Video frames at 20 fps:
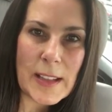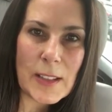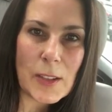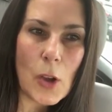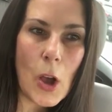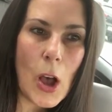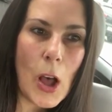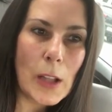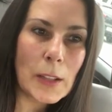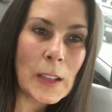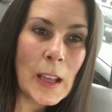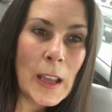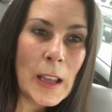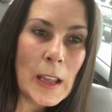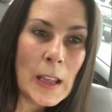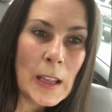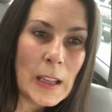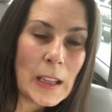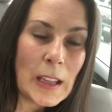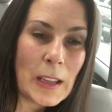That's called,
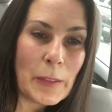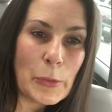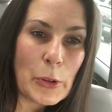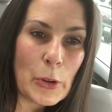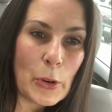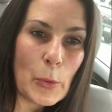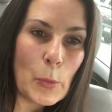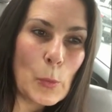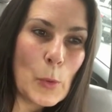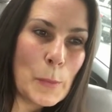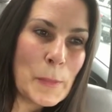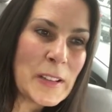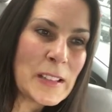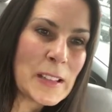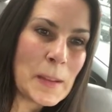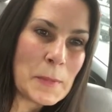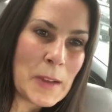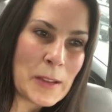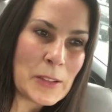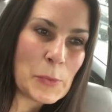if you're a
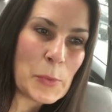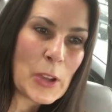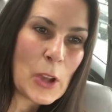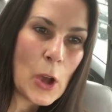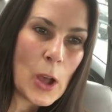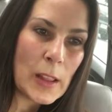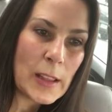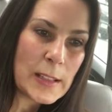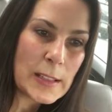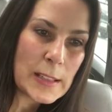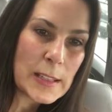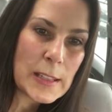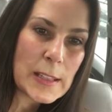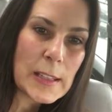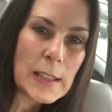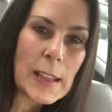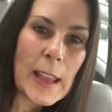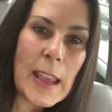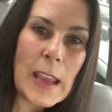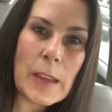woman, sometimes we call it
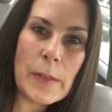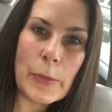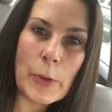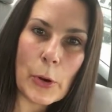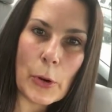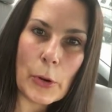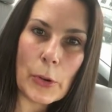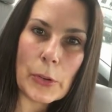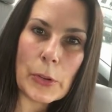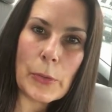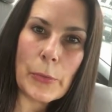slave girl.